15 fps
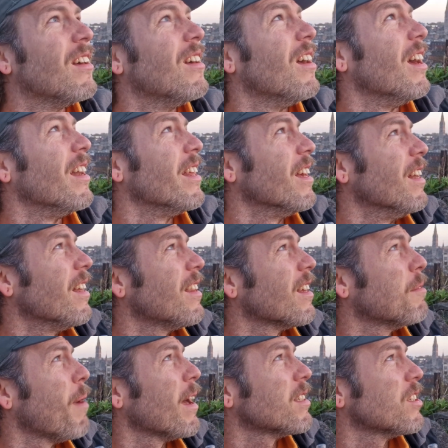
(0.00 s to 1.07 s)
a Neolithic
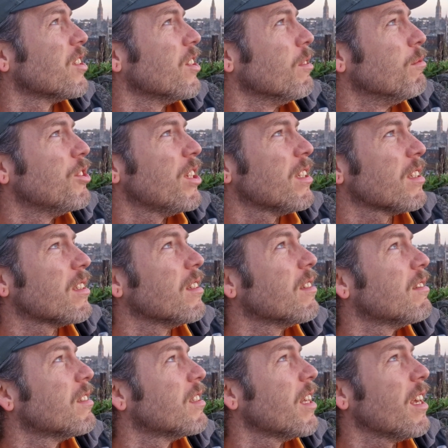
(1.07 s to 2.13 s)
passage tomb. Jesus, the
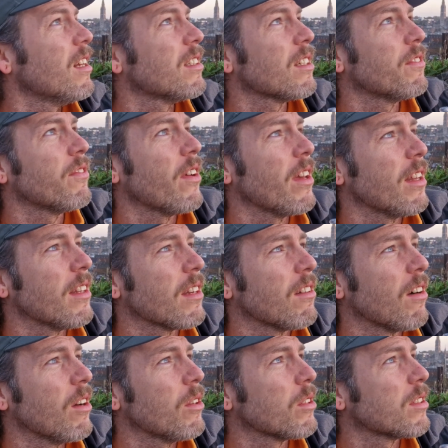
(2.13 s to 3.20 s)
seagulls are fighting the
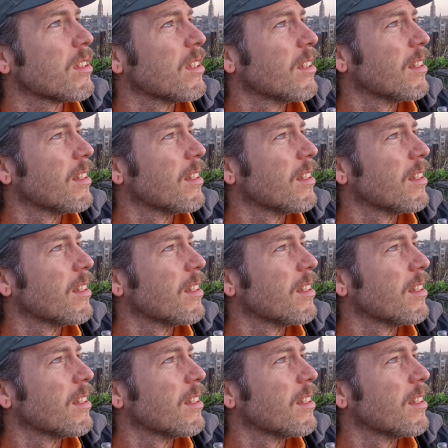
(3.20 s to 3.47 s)
crows.